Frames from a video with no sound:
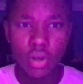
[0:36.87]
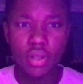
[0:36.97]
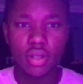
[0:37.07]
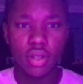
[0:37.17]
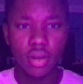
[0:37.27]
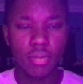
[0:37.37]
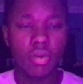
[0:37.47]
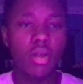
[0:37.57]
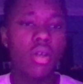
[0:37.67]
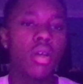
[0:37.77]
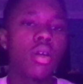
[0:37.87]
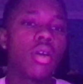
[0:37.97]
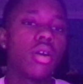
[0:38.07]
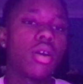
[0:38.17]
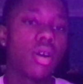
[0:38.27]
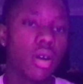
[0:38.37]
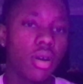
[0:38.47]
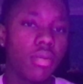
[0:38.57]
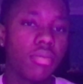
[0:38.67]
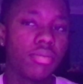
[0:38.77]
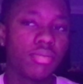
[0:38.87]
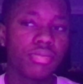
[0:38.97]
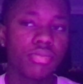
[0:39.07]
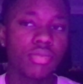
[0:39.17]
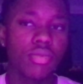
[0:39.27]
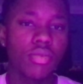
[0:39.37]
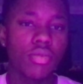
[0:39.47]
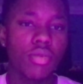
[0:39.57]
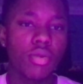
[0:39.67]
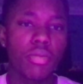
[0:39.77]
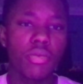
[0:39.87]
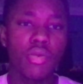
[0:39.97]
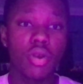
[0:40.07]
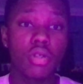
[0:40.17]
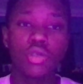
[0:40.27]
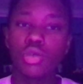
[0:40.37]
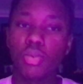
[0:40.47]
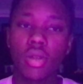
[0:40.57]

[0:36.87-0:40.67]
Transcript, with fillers: to sleep um, before it's super